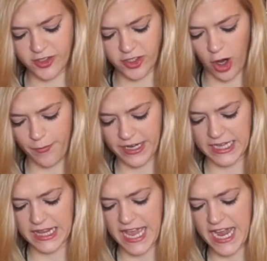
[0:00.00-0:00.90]
so
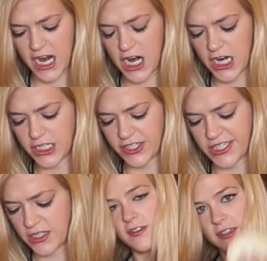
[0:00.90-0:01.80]
many layers?
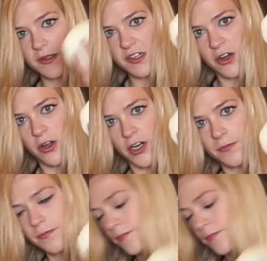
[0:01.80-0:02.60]
This is an ogre.